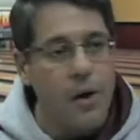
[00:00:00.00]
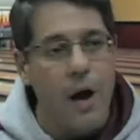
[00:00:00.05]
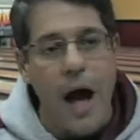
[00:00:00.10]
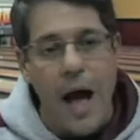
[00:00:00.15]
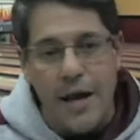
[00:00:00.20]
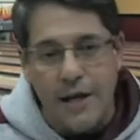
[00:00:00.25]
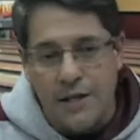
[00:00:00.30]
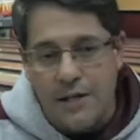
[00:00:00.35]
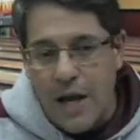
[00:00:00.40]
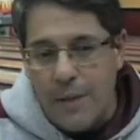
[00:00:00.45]

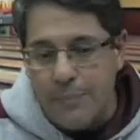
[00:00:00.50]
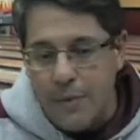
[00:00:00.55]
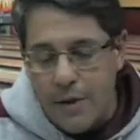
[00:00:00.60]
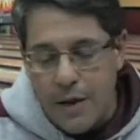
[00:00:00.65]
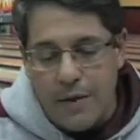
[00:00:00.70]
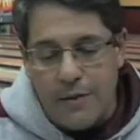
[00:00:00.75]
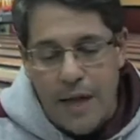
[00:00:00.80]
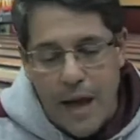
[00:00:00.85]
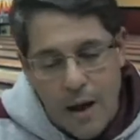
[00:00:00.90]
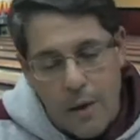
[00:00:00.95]
I accepted
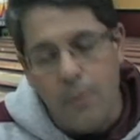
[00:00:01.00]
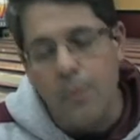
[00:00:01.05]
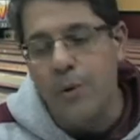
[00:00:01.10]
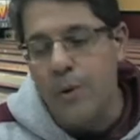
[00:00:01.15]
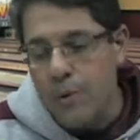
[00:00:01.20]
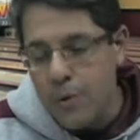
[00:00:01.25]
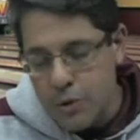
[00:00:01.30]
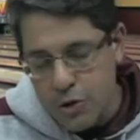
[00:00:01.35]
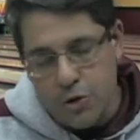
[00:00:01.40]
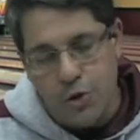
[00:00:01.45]
it that
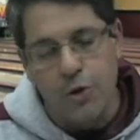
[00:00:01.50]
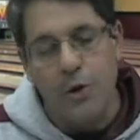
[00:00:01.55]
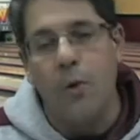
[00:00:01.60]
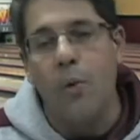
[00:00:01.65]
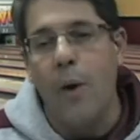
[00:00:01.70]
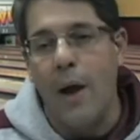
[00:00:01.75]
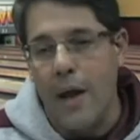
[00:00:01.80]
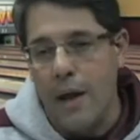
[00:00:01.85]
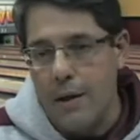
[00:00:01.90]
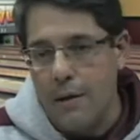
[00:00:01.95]
we were just going to
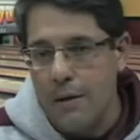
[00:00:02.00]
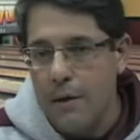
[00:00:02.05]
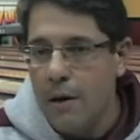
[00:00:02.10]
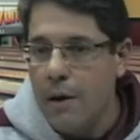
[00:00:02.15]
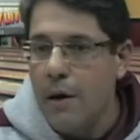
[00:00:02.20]
wait.